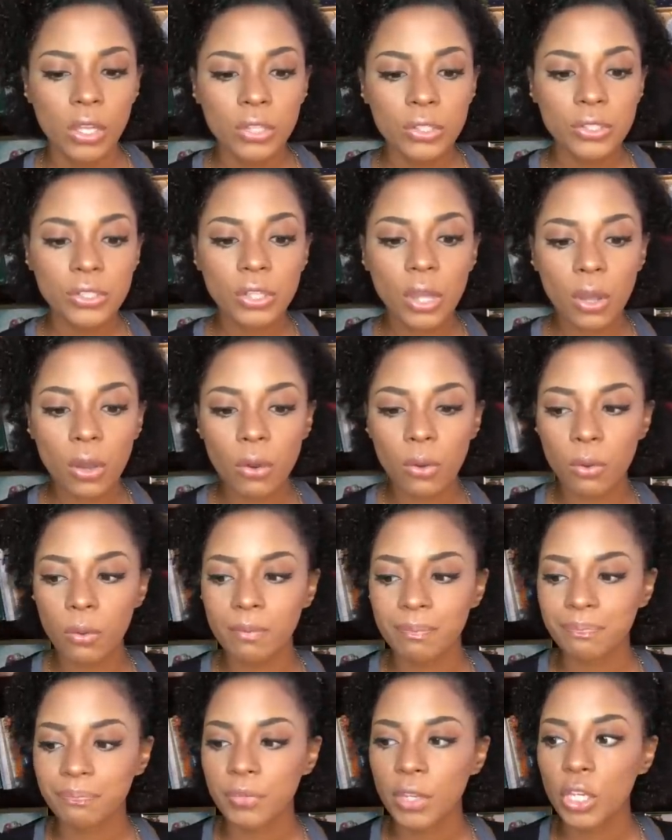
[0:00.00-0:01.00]

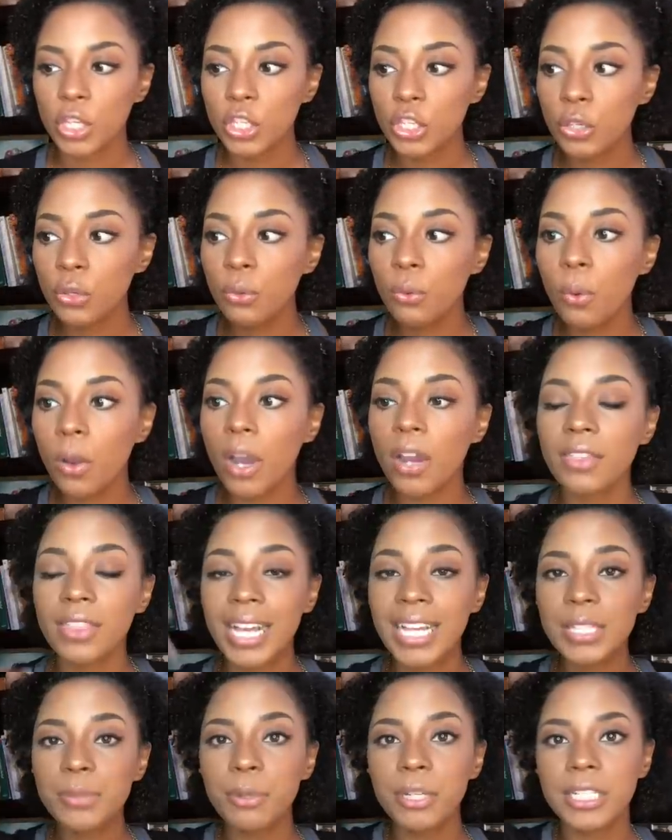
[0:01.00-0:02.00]
So you are.
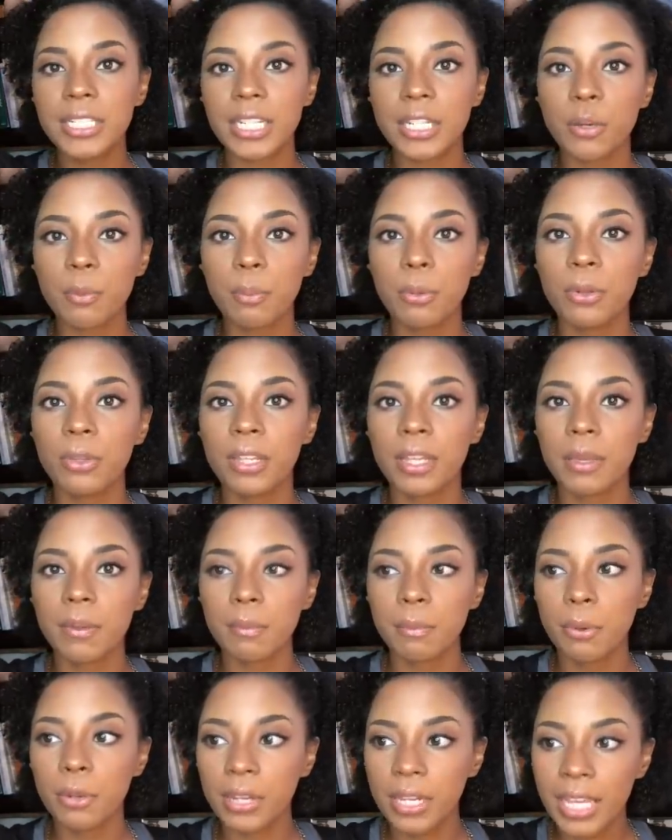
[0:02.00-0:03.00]
That's what it is that you're pulling
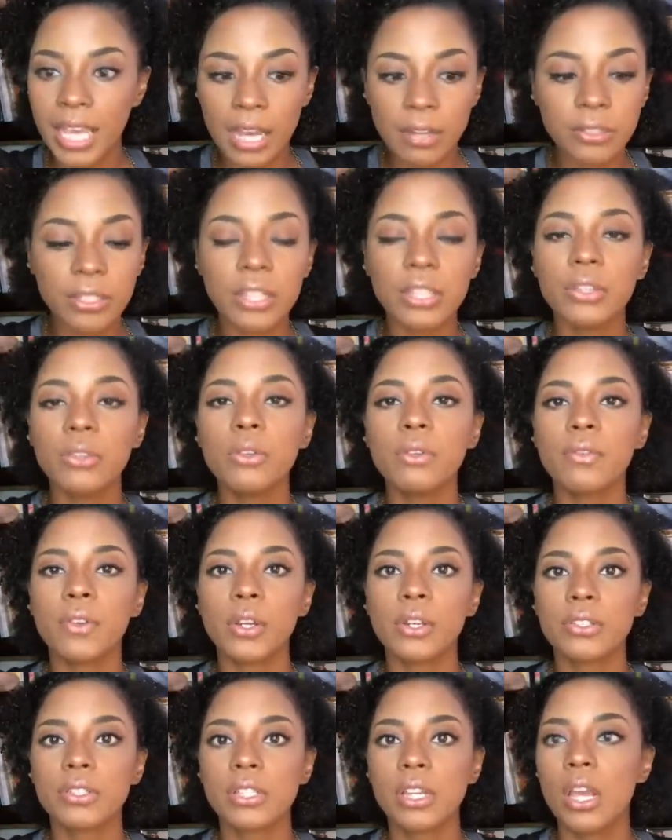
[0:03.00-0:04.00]
putting out into the
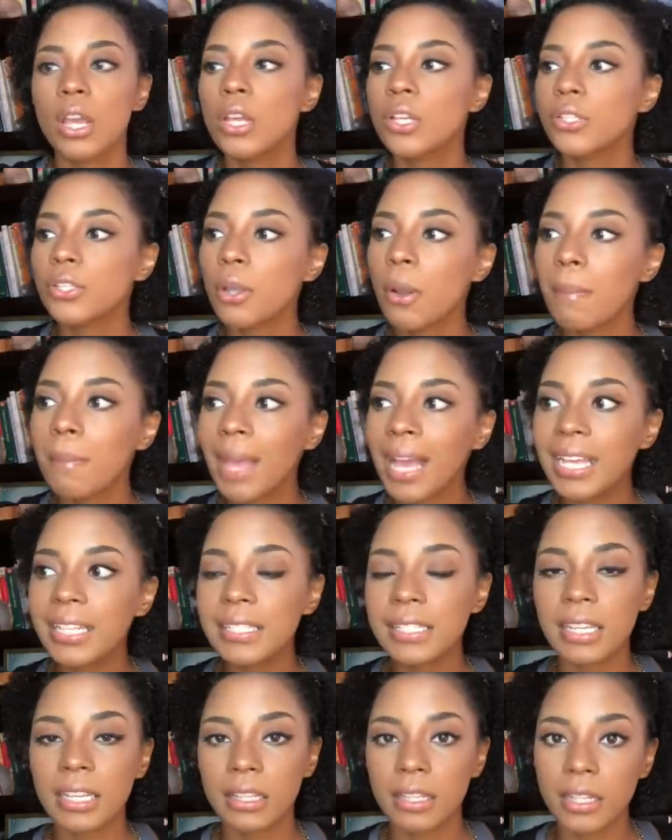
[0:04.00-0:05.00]
universe. So
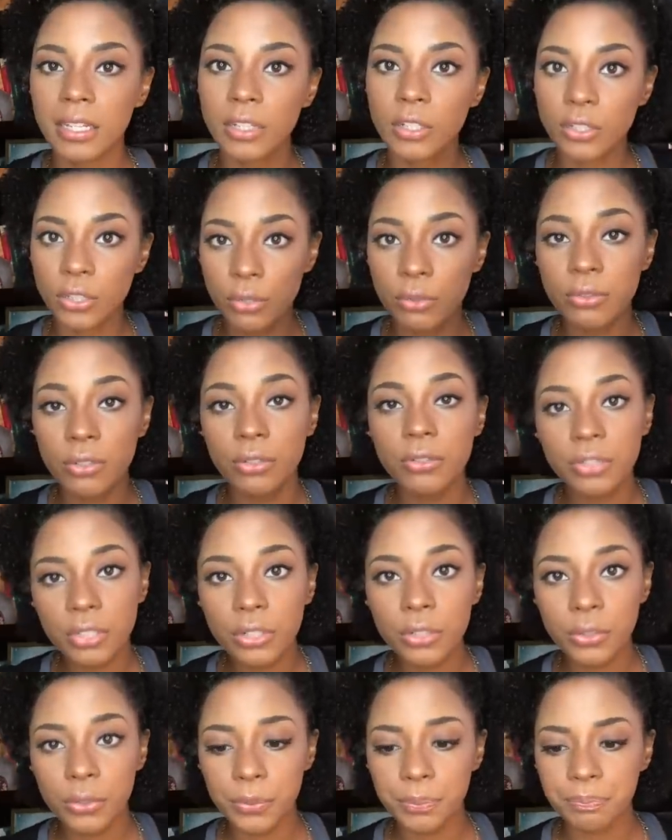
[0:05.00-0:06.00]
masculine two two
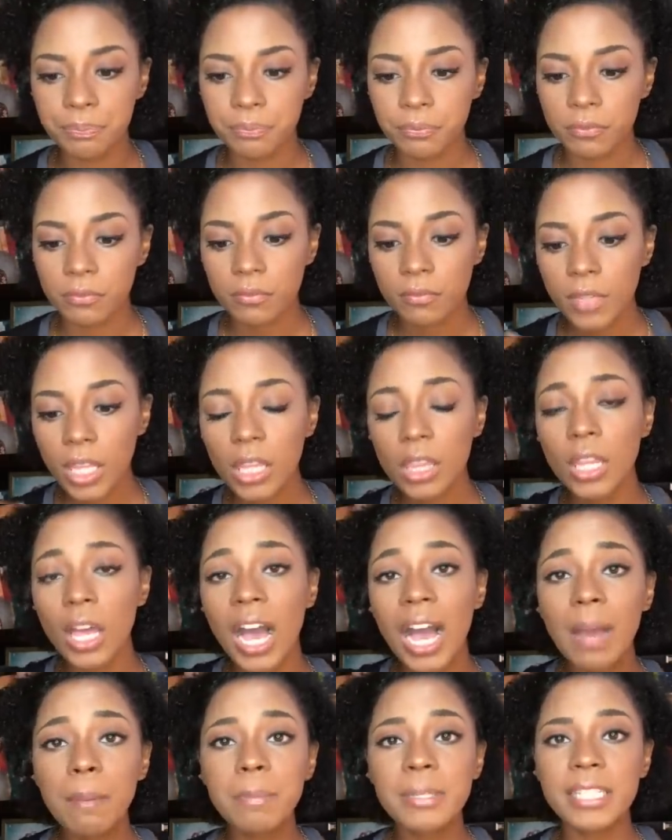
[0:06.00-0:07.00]
two. The
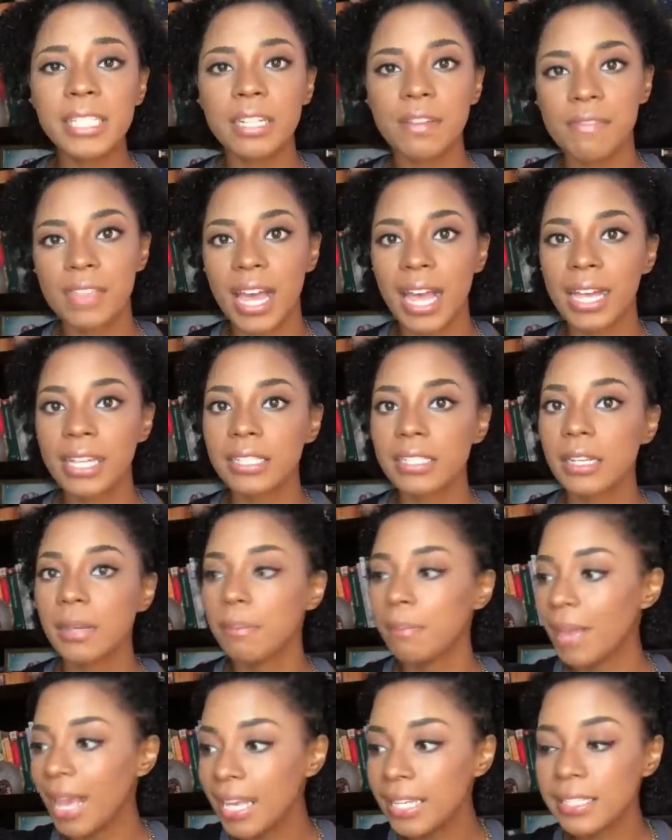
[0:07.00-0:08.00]
opposite of that,
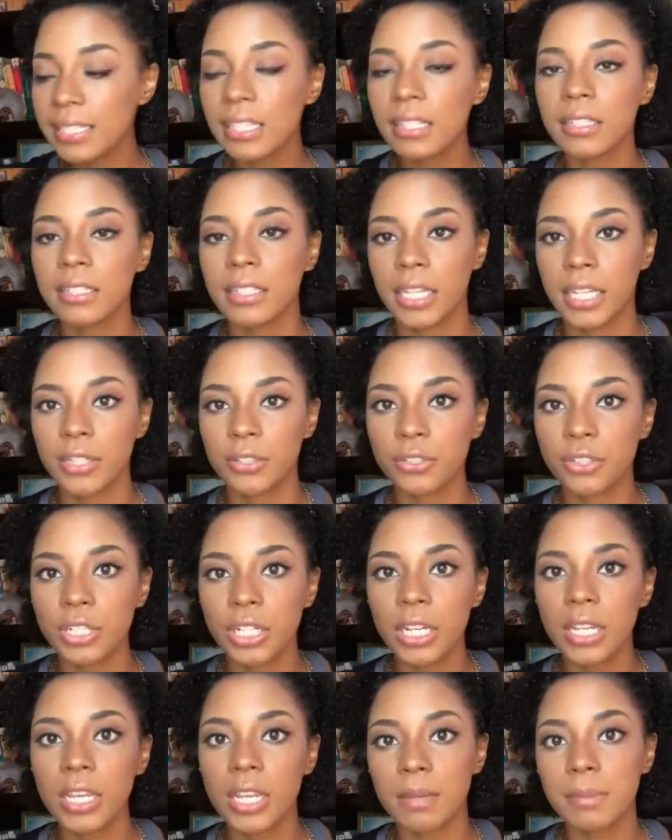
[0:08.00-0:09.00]
masculine
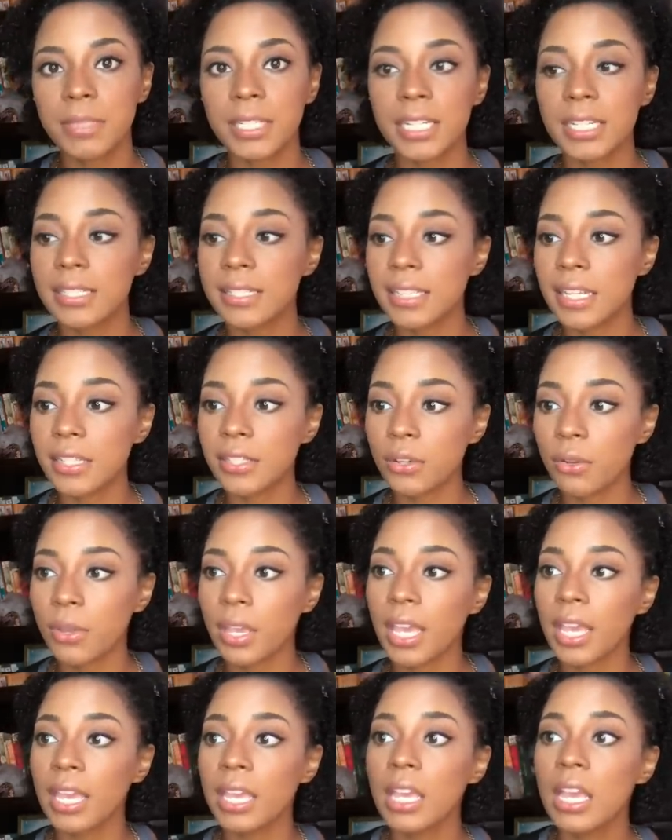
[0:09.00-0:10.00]
energy comes in and says,
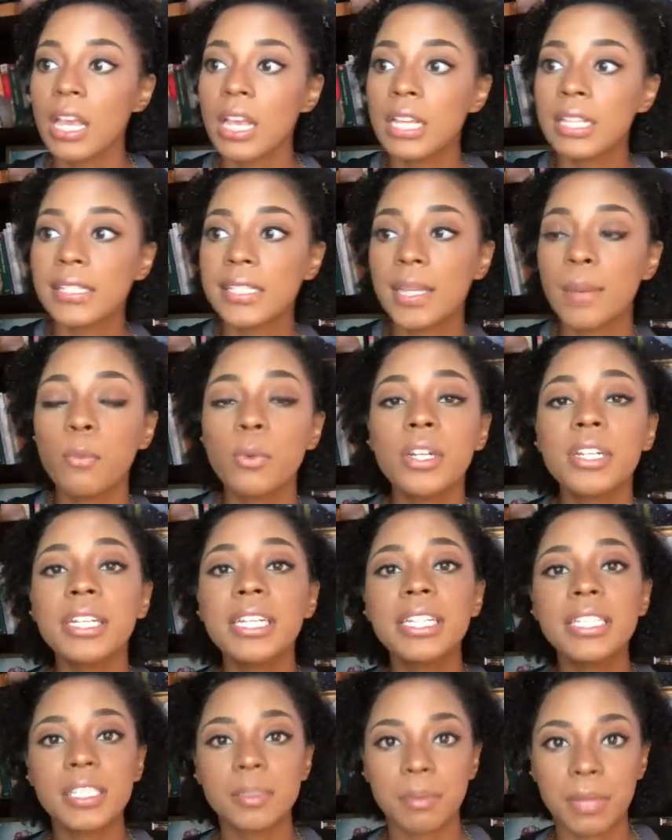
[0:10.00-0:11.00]
okay, someone
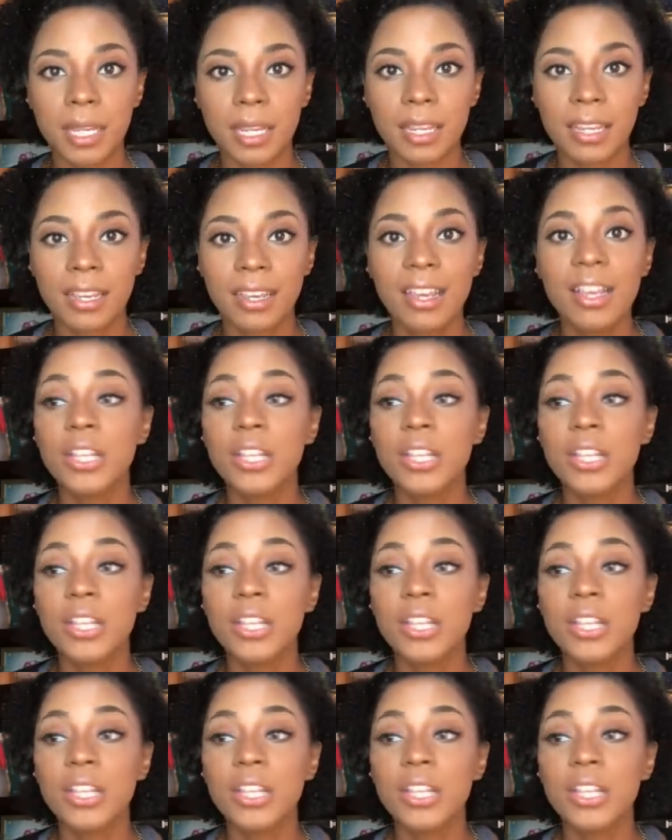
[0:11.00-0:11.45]
needs me